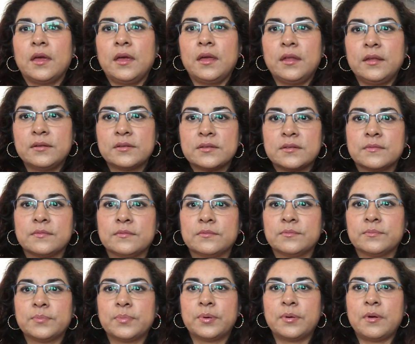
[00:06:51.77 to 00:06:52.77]
and
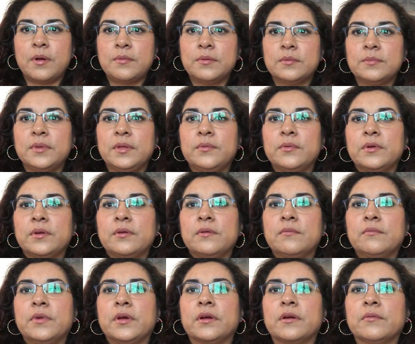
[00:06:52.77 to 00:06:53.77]
probably
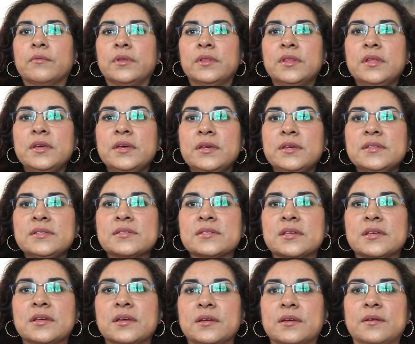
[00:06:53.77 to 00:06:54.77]
wouldn't wear it with this,
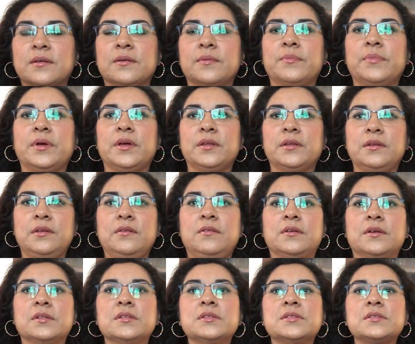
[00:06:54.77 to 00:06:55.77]
but you
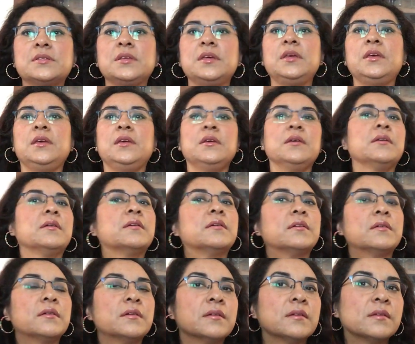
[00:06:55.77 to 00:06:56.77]
can see
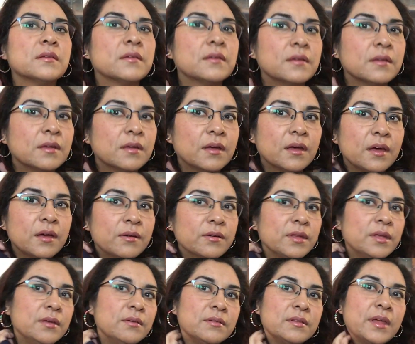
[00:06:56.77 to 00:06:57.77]
how
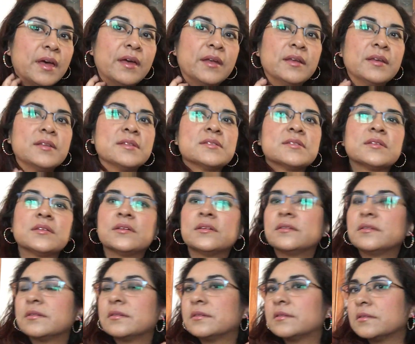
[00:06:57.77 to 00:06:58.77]
cute that is.
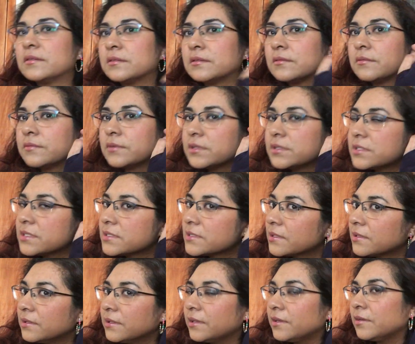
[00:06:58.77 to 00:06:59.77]
Just
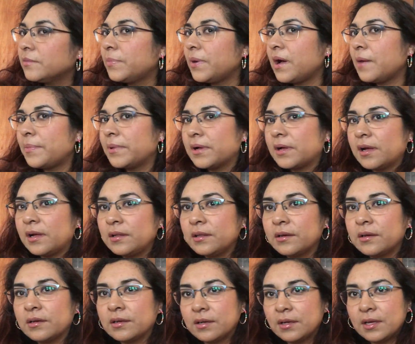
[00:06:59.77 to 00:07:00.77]
a little pop of
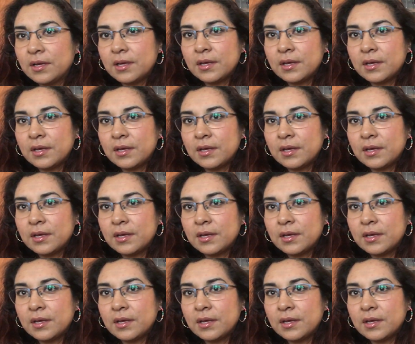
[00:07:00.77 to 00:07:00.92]
color.